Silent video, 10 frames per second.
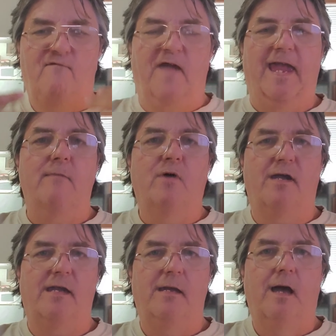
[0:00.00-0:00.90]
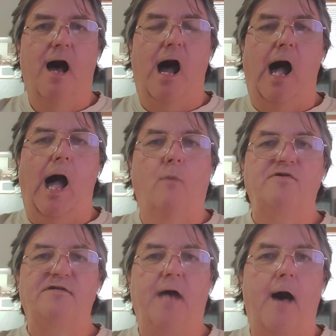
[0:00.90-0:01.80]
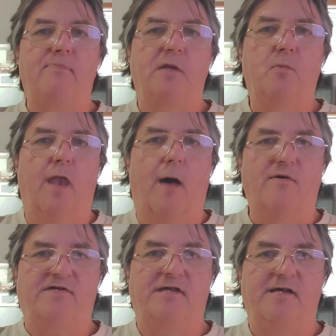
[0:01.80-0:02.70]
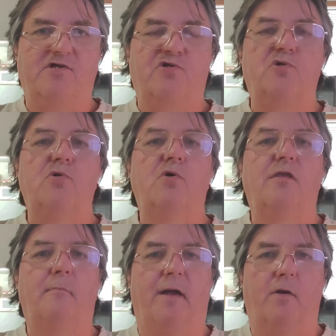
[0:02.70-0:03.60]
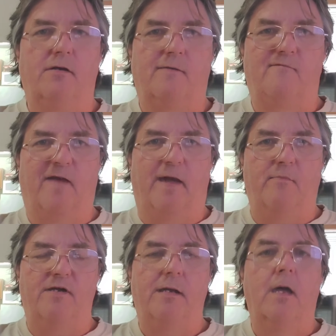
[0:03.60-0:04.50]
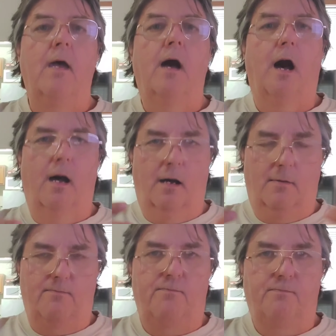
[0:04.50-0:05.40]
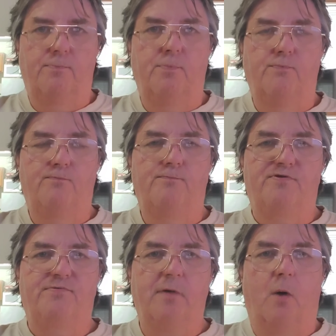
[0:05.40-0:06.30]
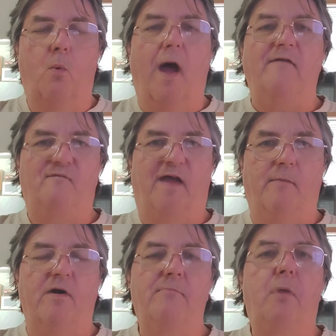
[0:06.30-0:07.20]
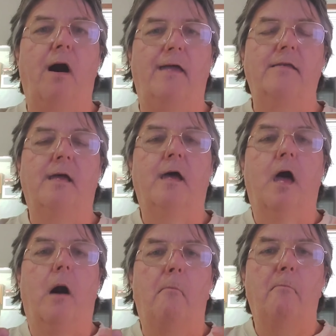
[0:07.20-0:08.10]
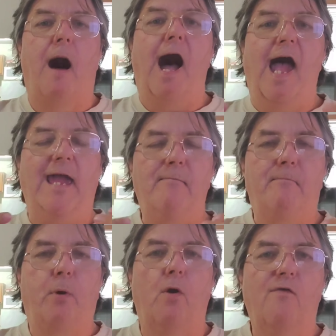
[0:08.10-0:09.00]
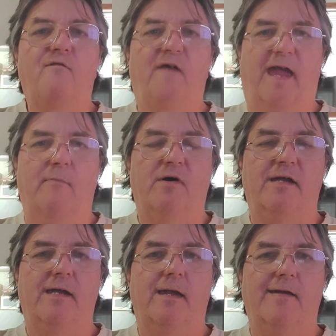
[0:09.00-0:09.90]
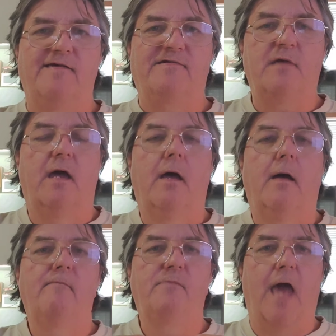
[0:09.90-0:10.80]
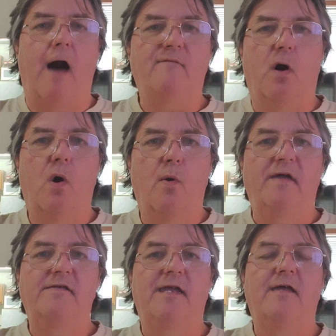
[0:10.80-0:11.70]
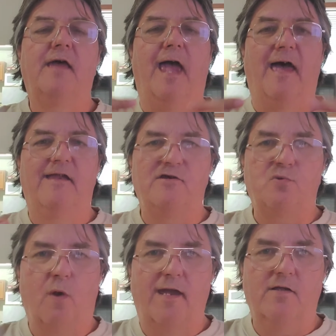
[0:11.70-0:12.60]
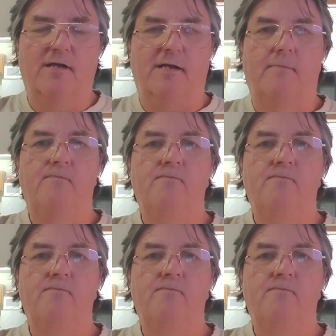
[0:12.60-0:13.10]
family, I was adopted when I was six to an American family, uh, a white family, but my birth family is Navajo Indian and Israeli.